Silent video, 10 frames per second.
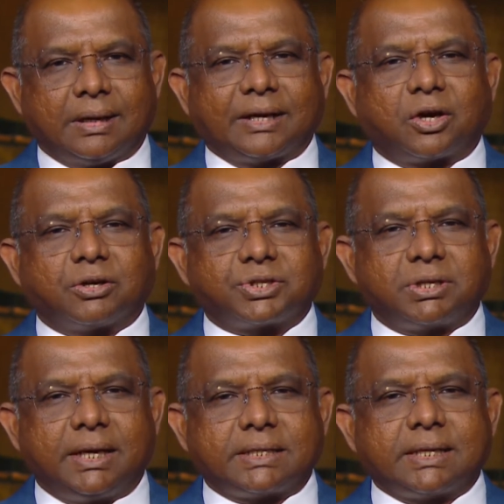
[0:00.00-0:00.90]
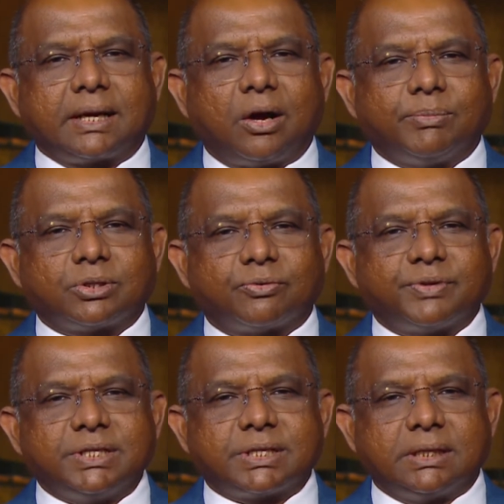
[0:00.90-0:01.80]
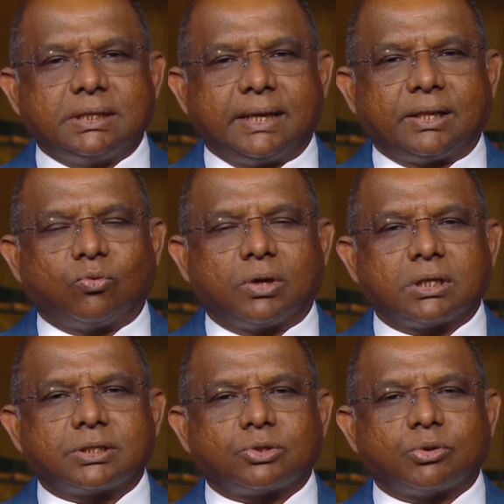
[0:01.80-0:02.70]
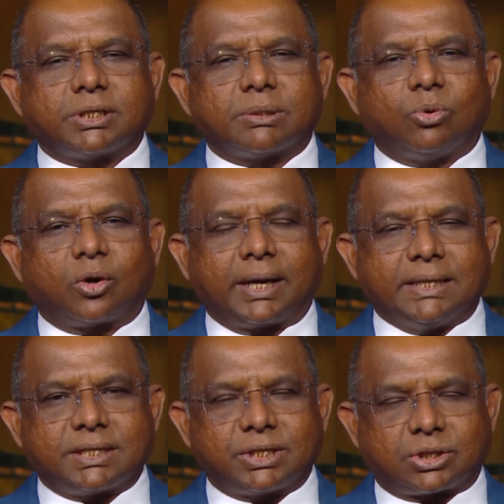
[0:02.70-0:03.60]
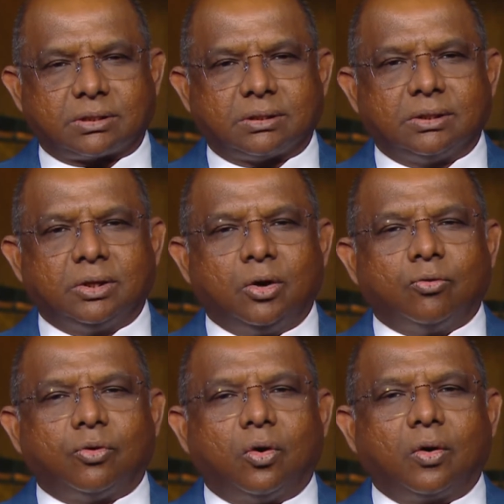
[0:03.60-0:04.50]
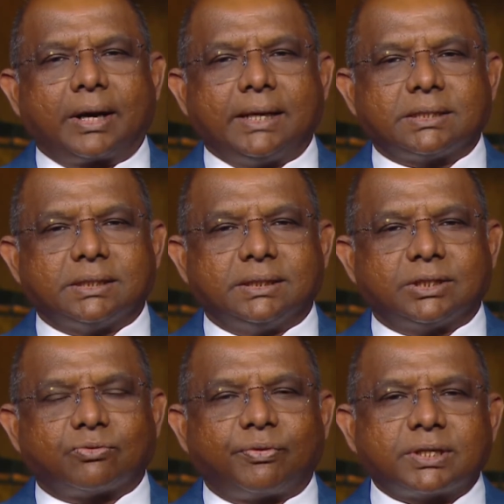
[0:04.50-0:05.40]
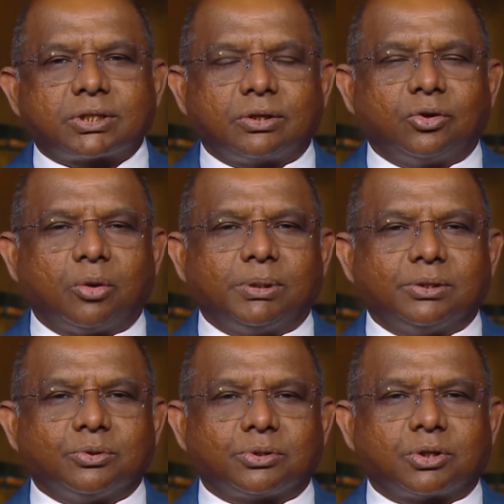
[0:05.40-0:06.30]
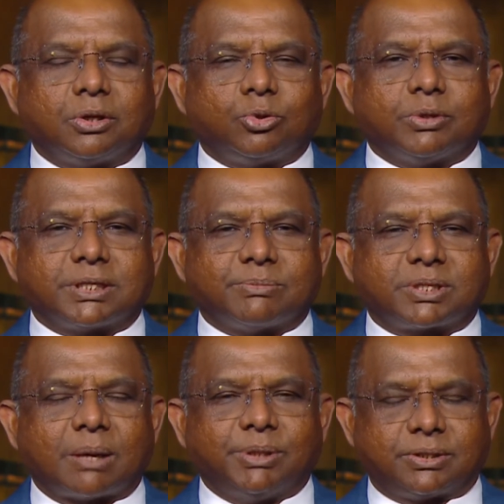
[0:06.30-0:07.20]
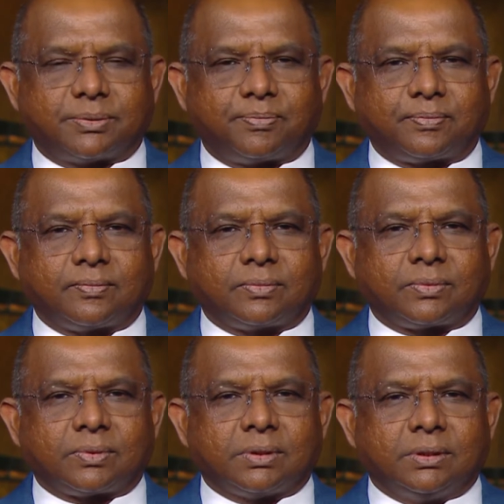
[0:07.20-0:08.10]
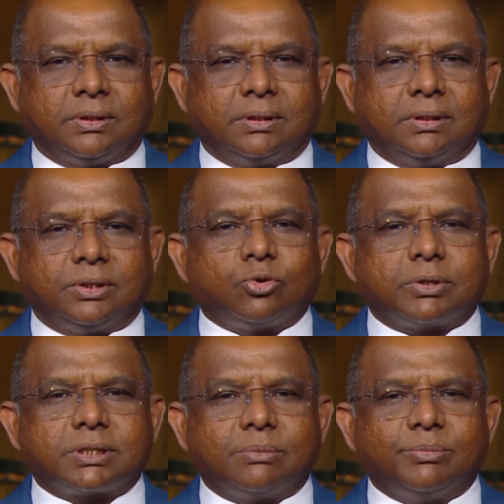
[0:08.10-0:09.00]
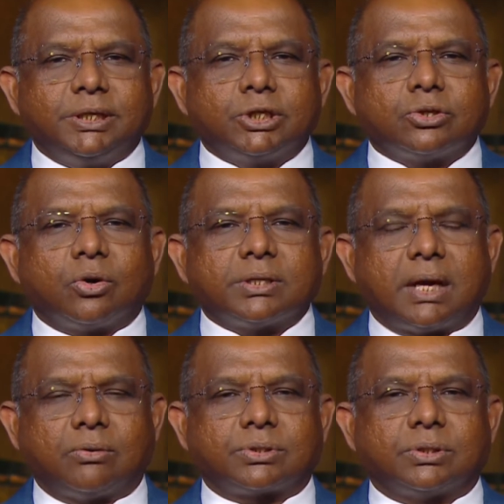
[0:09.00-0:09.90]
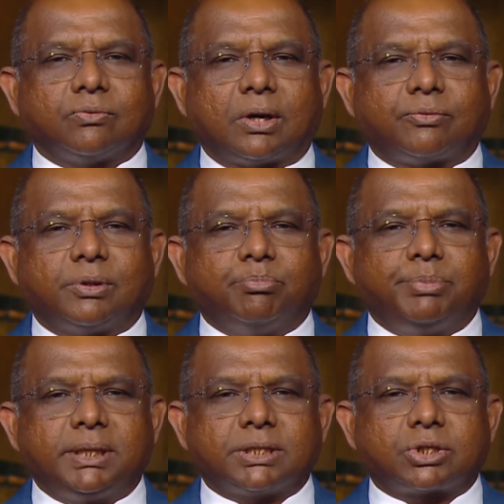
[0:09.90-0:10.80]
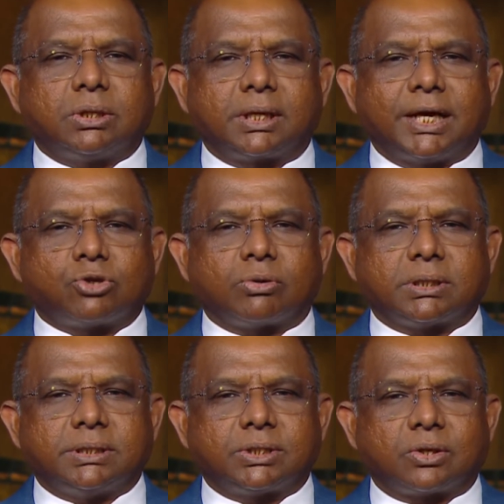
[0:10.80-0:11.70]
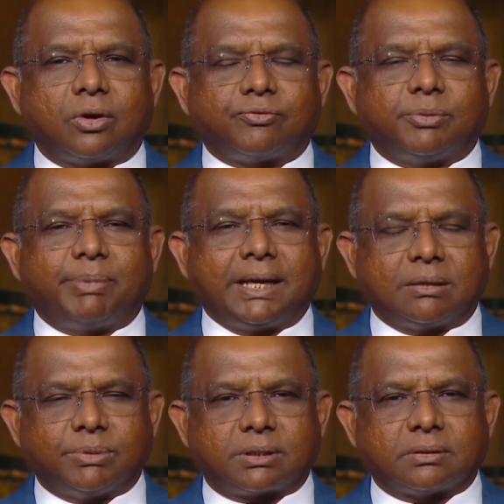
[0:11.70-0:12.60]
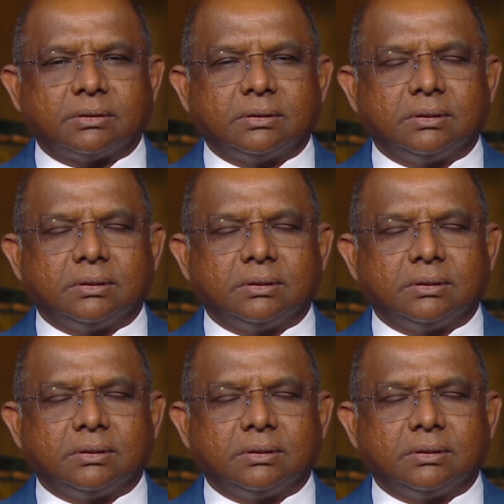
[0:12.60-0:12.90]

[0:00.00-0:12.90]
I congratulate the Government of Italy and the World Tourism Organization for organizing this first Global Youth Tourism Summit. Tourism is no doubt one of the biggest casualties of the pandemic.